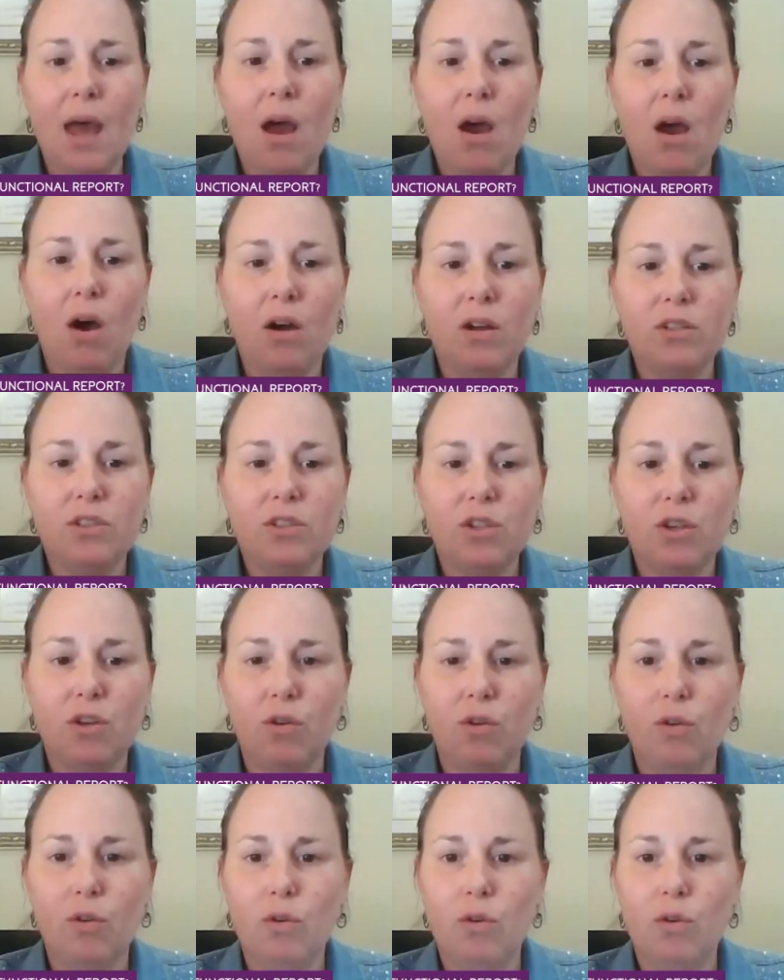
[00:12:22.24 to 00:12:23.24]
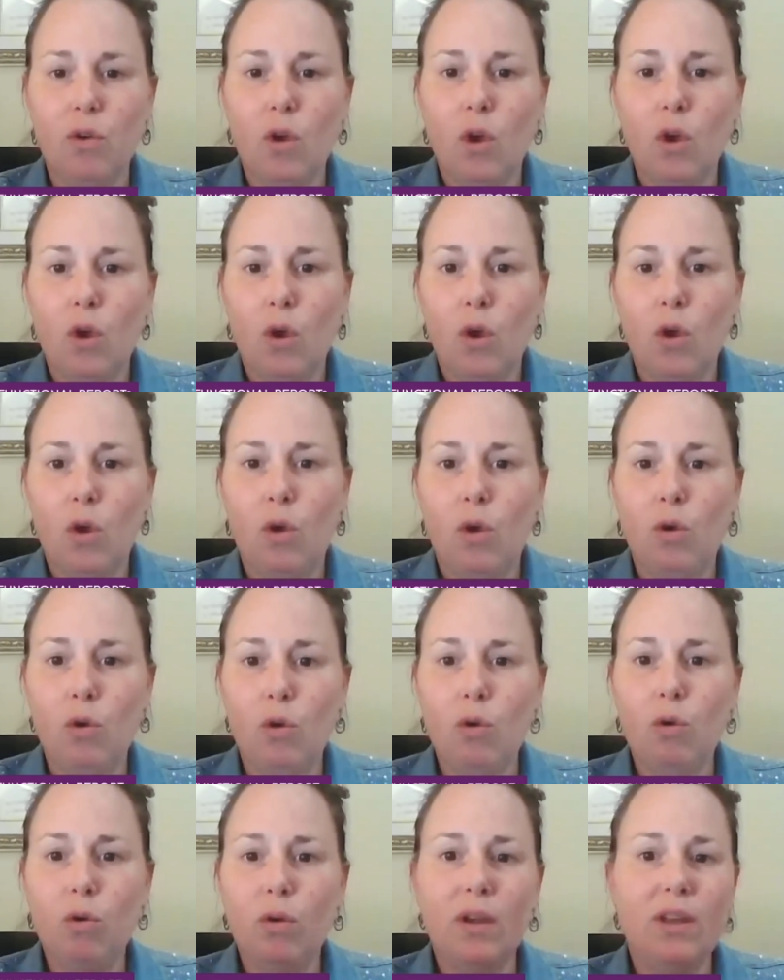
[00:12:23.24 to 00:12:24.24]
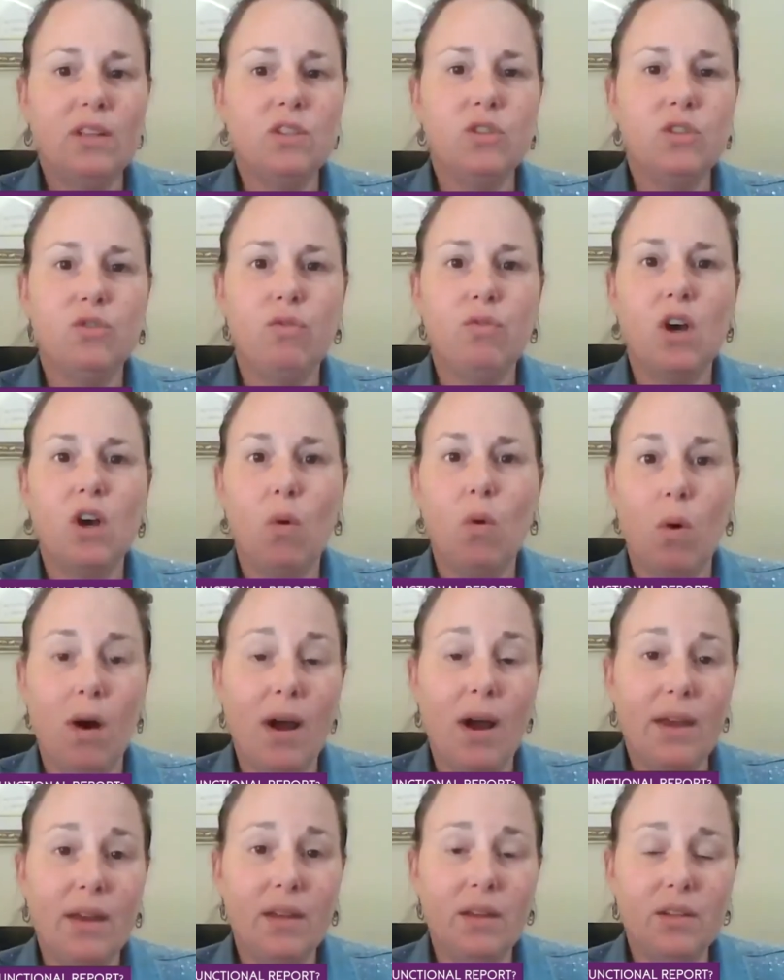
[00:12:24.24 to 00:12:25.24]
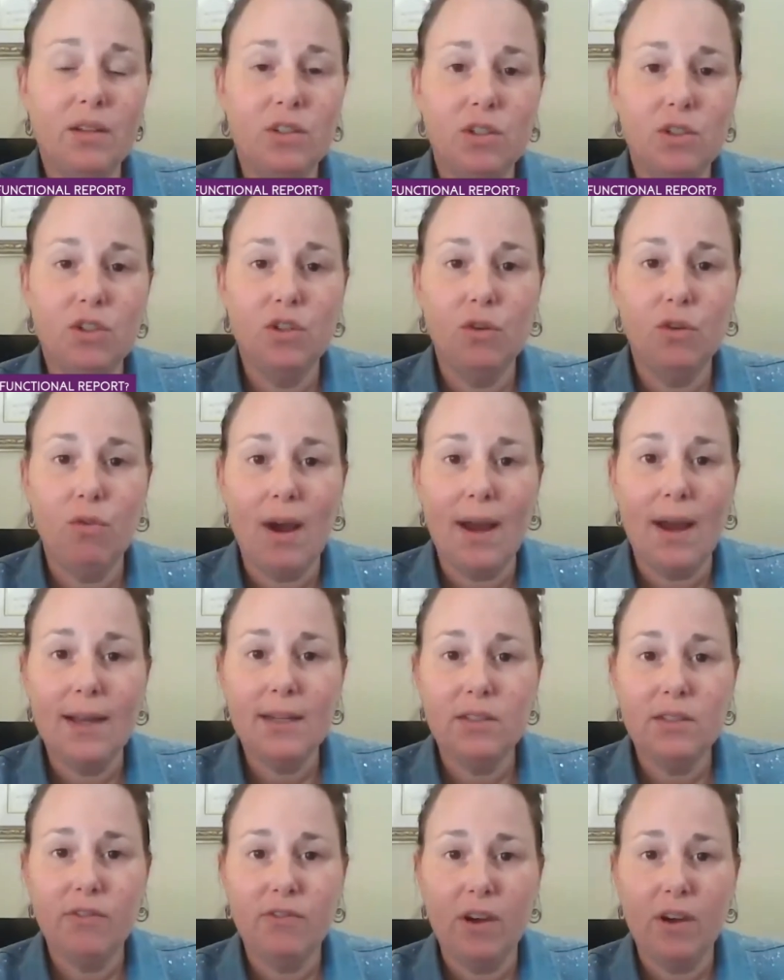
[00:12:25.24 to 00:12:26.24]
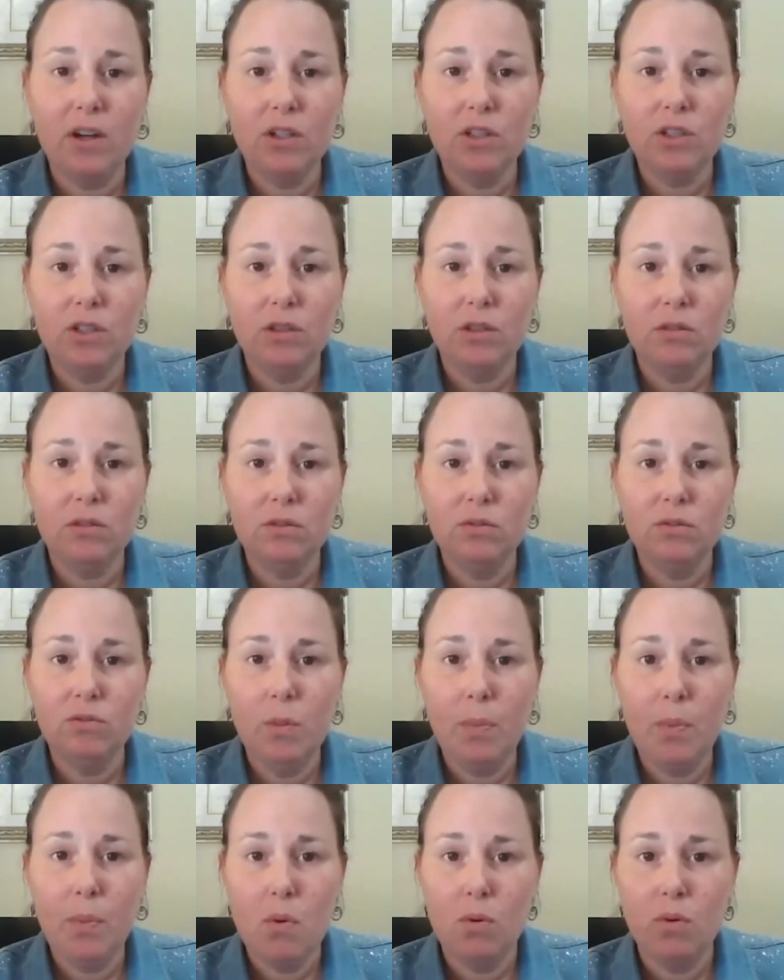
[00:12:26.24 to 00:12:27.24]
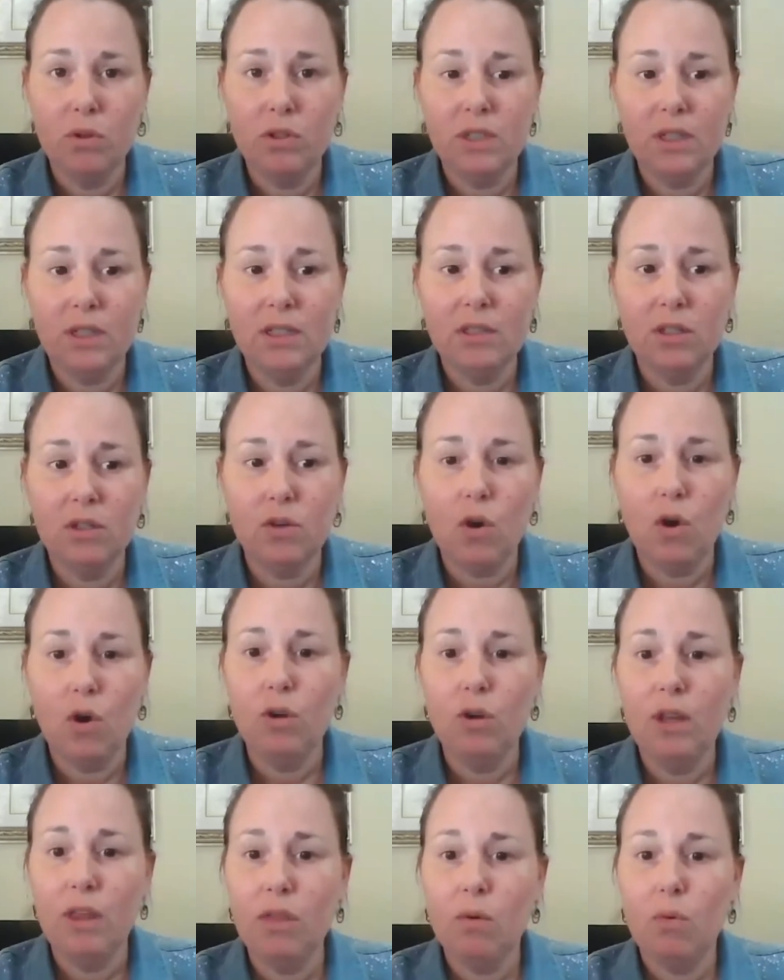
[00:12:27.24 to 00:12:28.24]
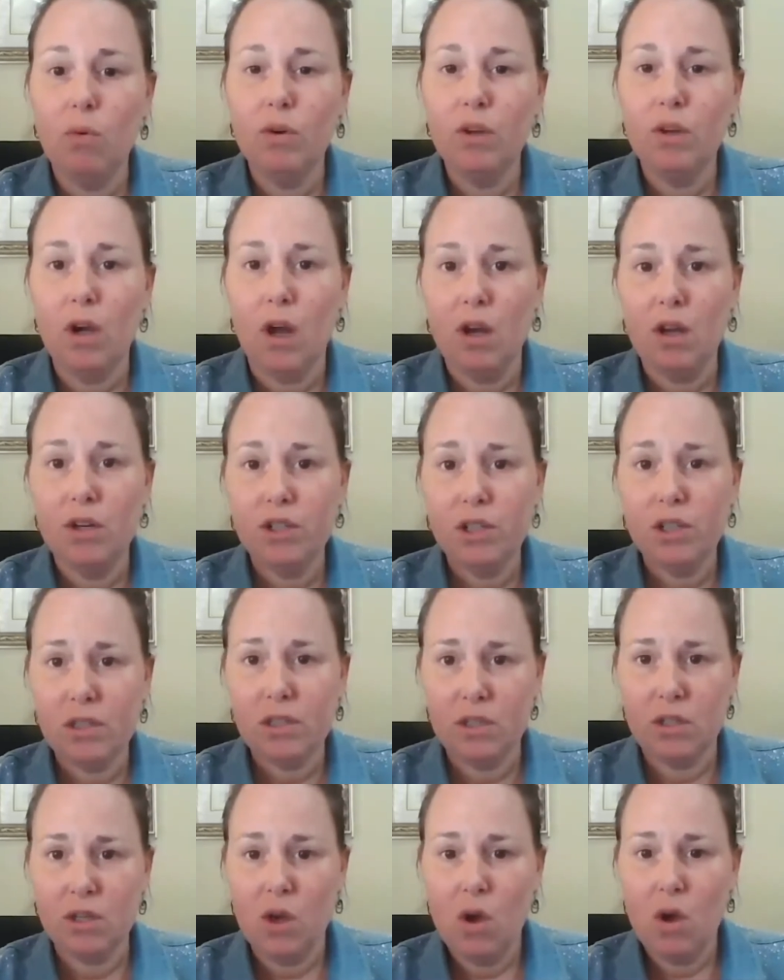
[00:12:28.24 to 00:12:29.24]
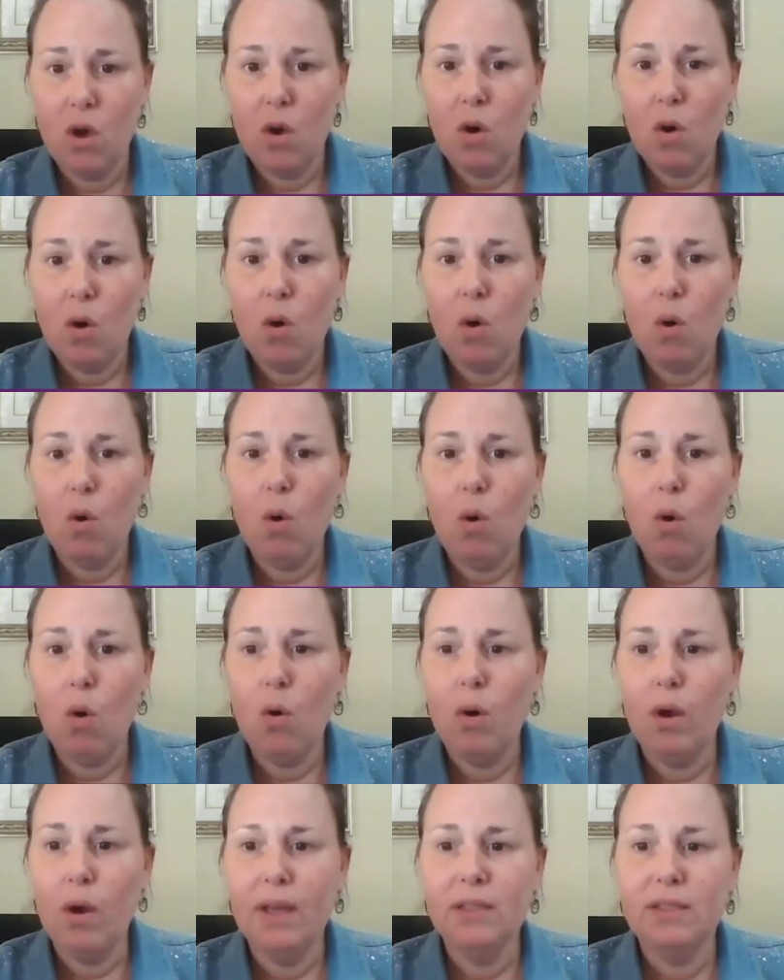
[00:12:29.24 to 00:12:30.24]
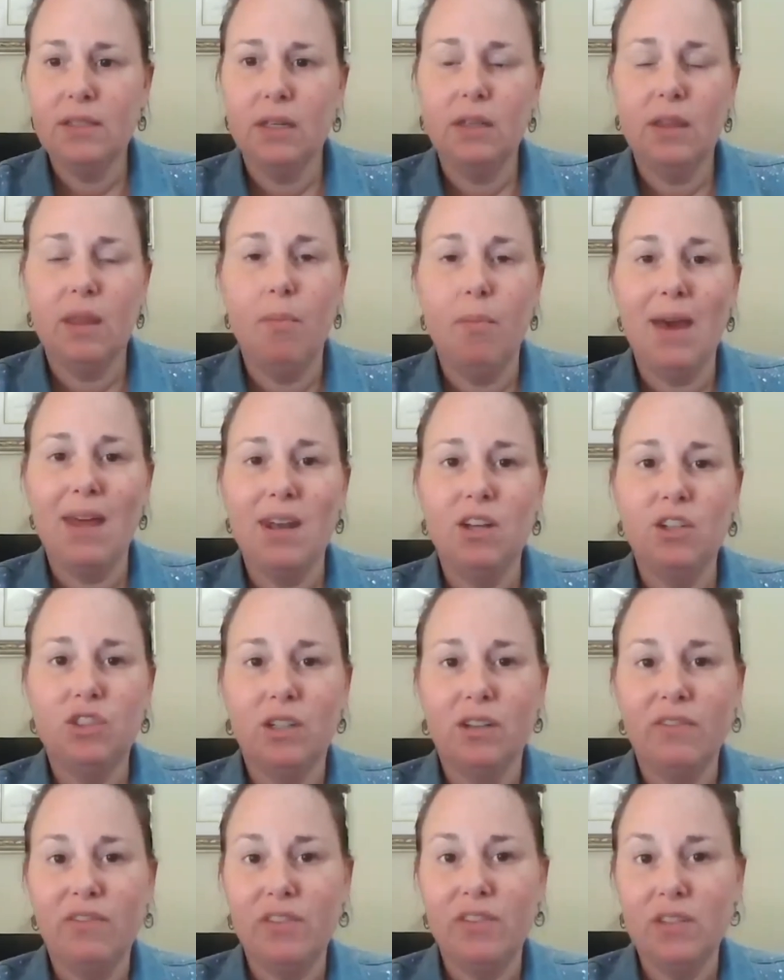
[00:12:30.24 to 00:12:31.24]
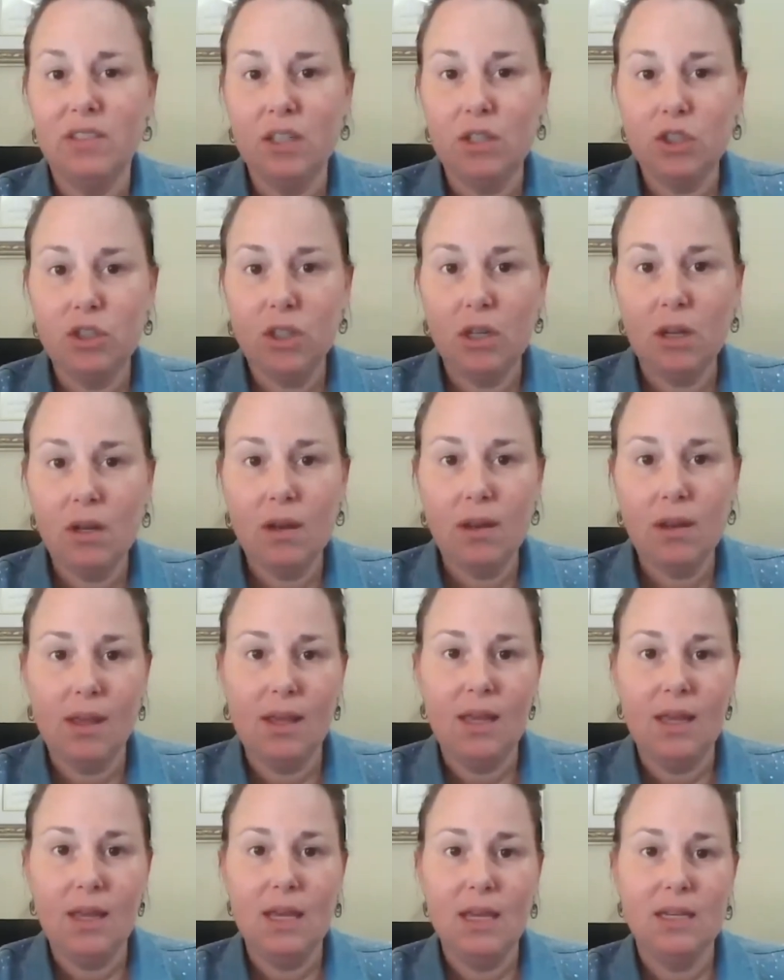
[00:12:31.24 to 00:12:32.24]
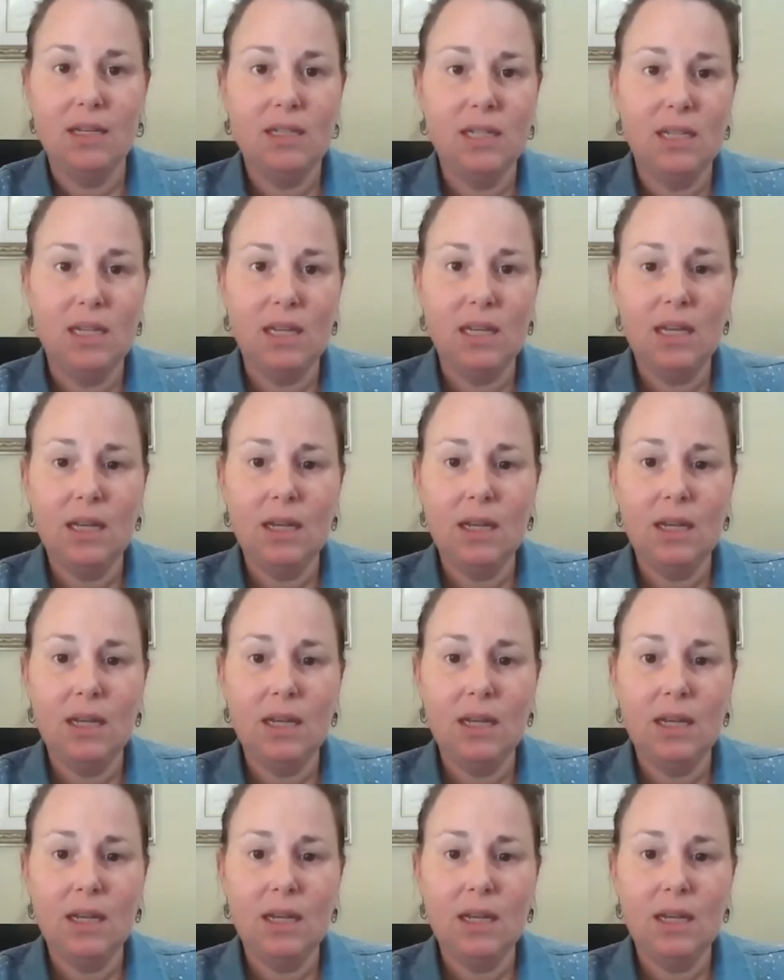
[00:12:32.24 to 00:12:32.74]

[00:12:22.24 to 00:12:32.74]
I ask you, who is required to write a functional report? Is it only the audiologist, or is it the managing physician, the ENT?